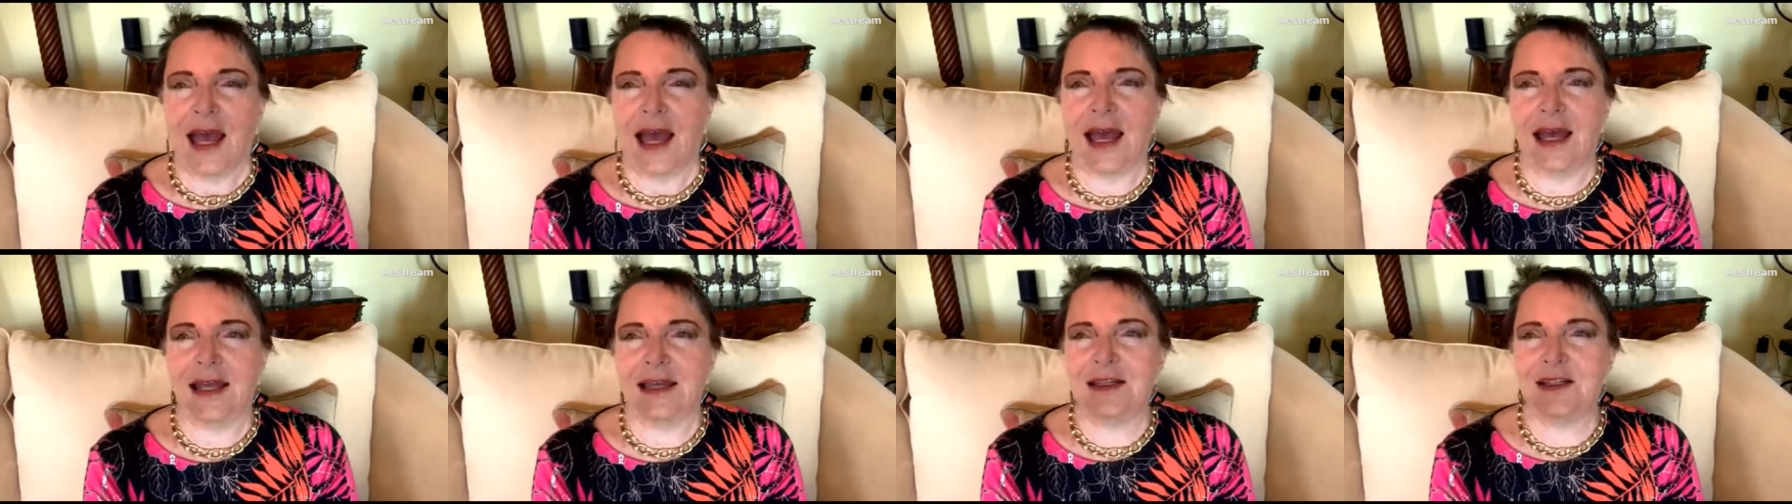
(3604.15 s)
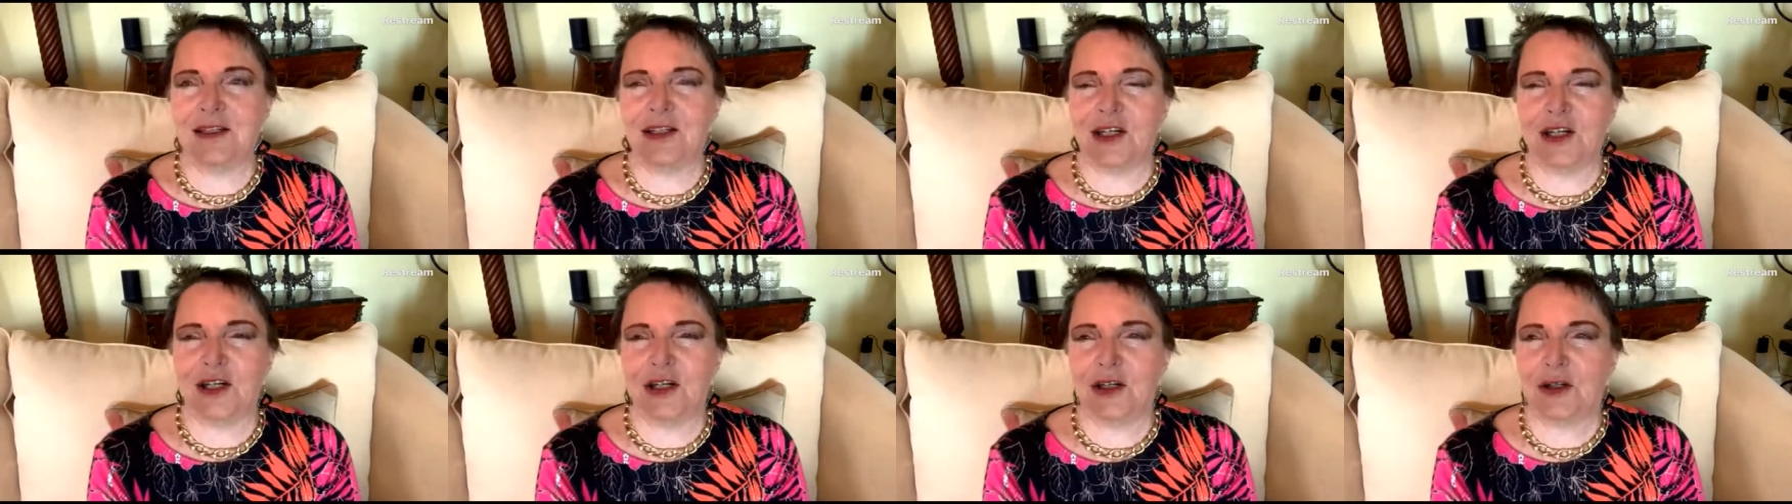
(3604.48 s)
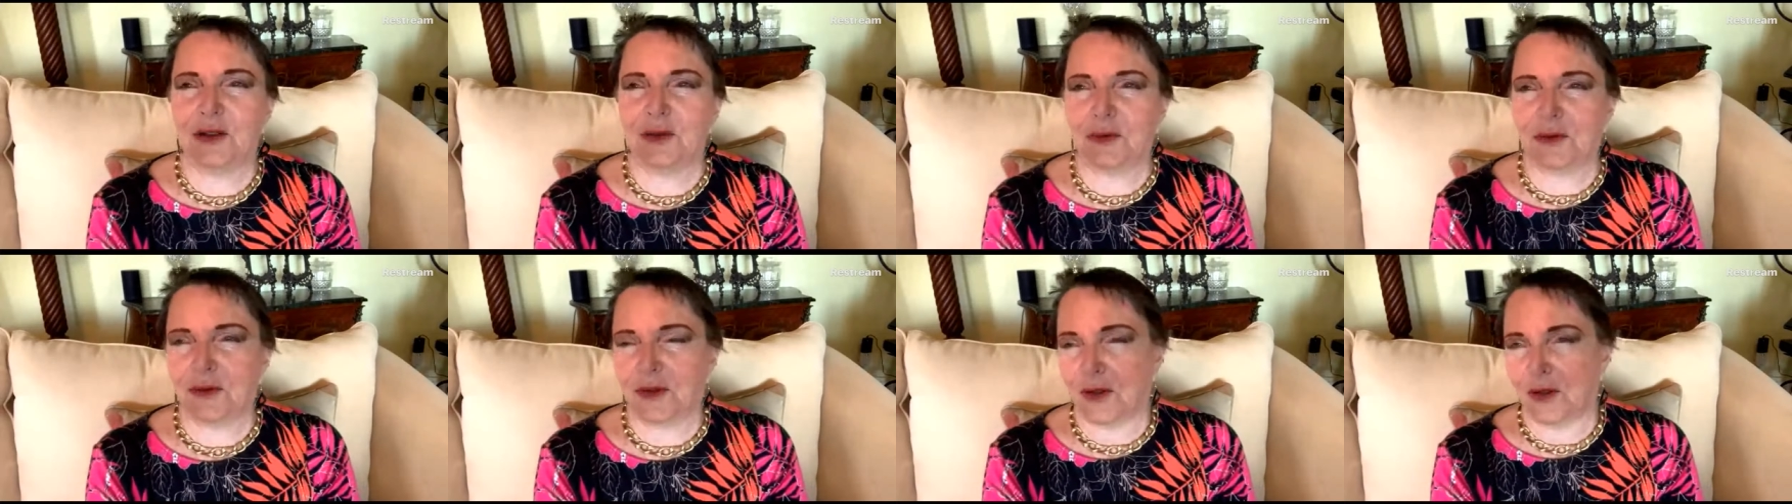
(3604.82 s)
And,
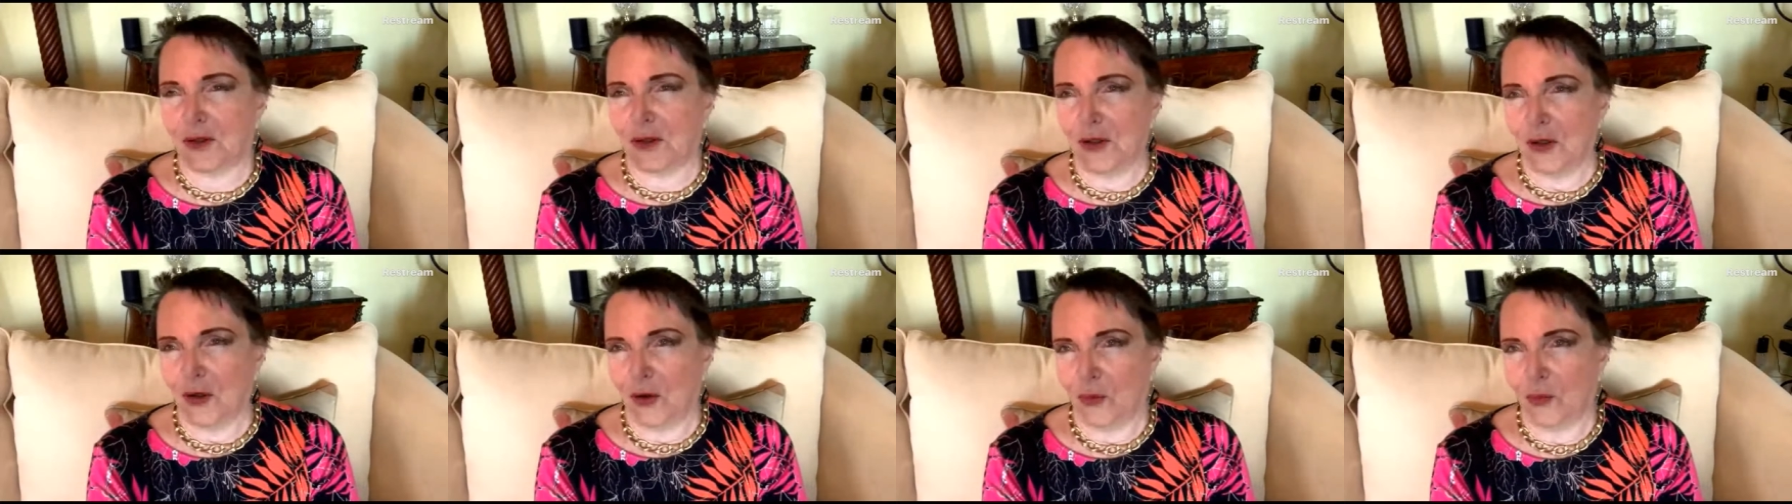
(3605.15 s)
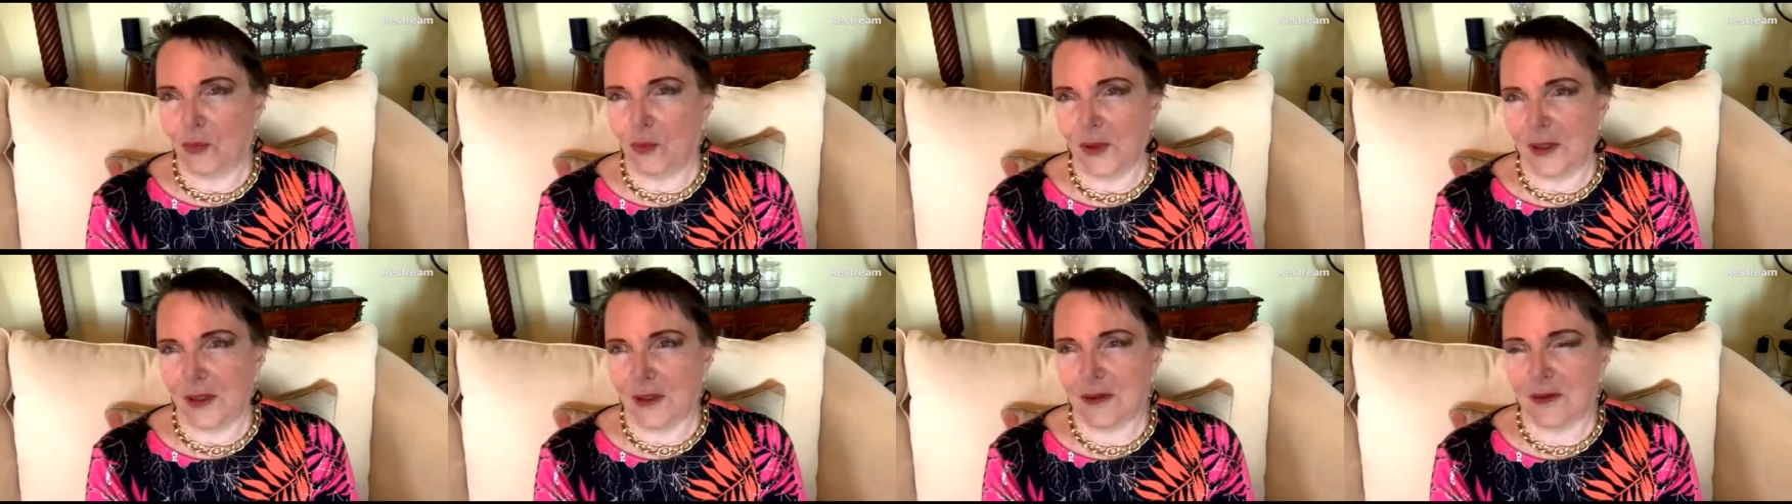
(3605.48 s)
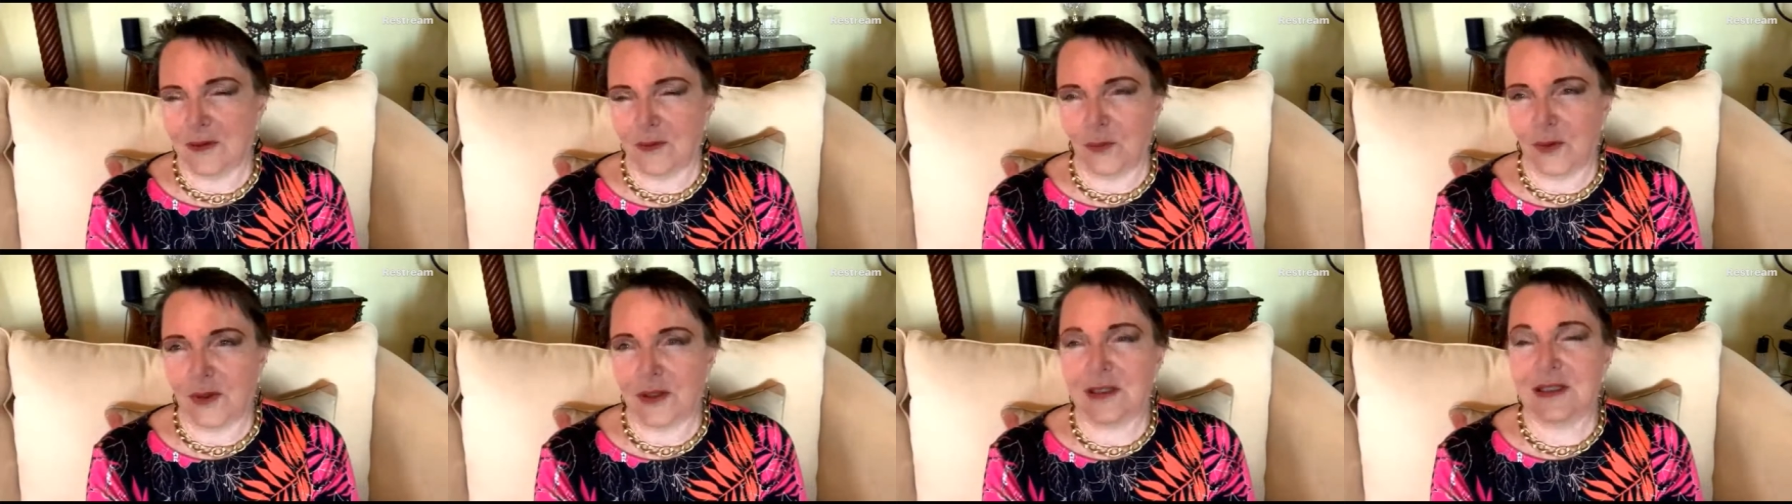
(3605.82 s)
you know,
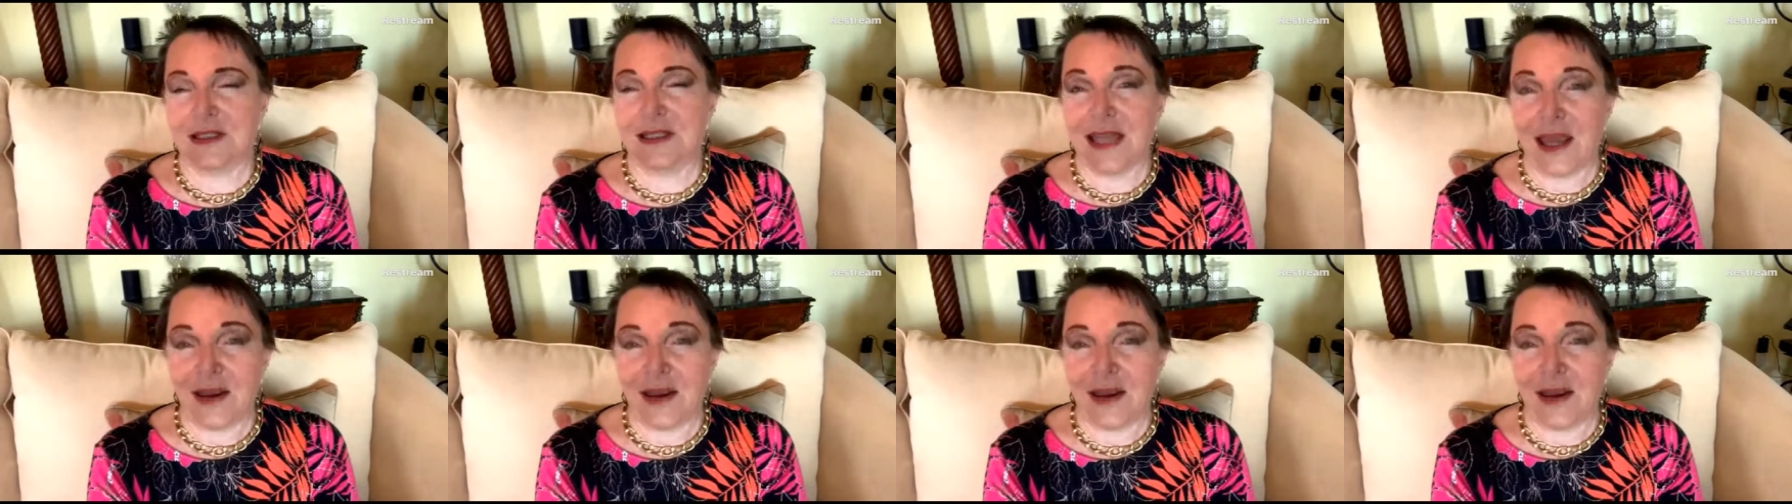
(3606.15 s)
we'll